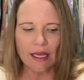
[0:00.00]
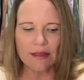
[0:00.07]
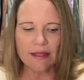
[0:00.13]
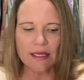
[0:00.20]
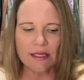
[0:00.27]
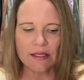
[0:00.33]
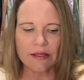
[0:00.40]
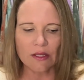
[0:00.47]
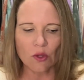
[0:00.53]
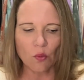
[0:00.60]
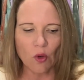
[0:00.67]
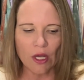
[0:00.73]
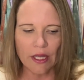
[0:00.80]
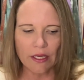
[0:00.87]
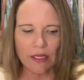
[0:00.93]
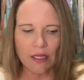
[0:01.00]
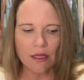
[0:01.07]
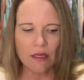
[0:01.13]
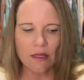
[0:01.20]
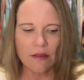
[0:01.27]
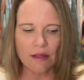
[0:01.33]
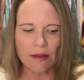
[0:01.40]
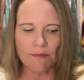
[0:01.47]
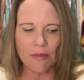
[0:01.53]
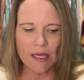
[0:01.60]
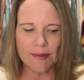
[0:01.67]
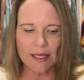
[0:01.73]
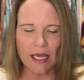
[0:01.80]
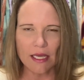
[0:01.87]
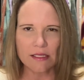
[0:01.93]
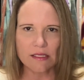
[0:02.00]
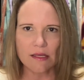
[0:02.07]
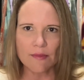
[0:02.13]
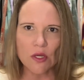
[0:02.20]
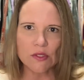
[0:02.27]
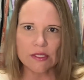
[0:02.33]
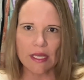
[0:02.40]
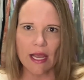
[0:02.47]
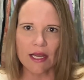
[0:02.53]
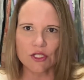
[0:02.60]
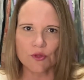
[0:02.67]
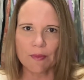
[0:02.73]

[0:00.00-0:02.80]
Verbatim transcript: I think the one that maybe has the most cash